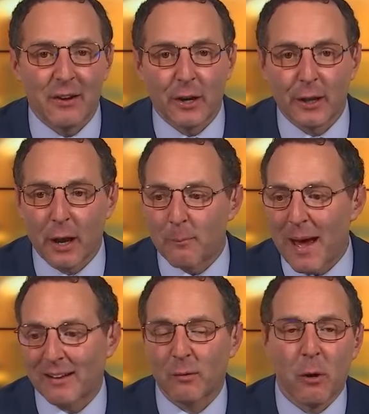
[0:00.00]
They're going to come
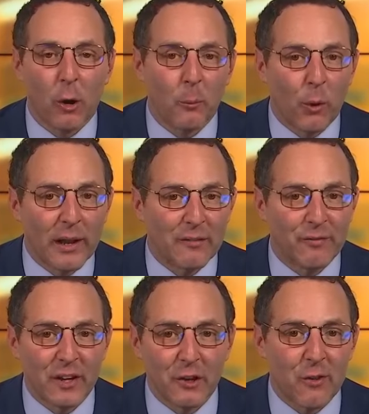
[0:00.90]
back tomorrow morning,
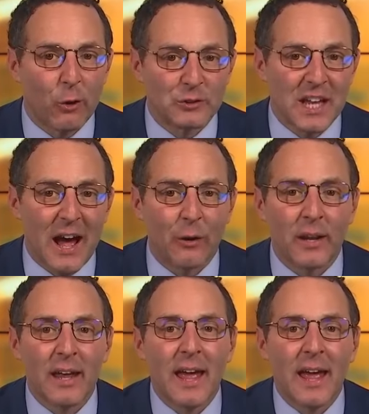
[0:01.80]
figure those out,